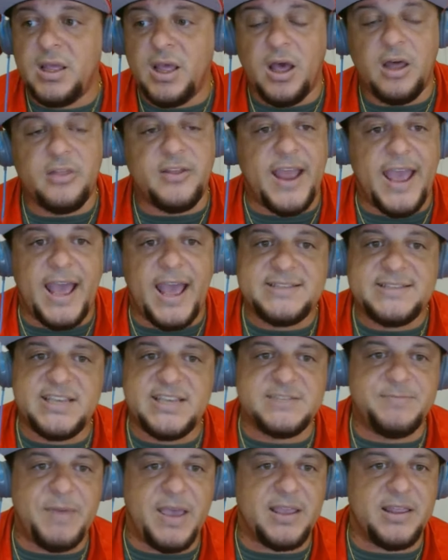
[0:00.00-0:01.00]
other
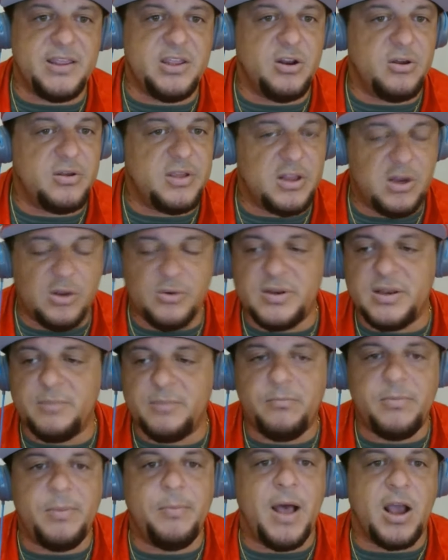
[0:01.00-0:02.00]
assets back, you know,
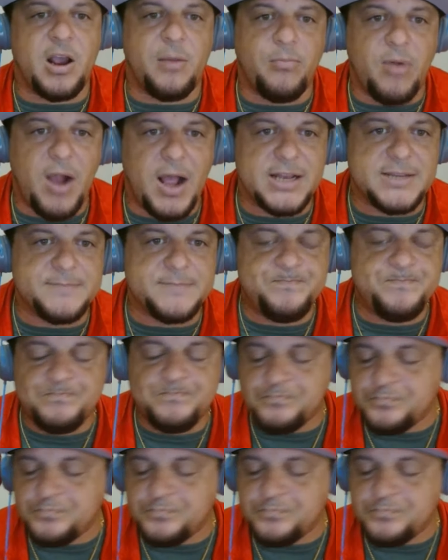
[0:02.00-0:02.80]
including Malcolm Brogdon.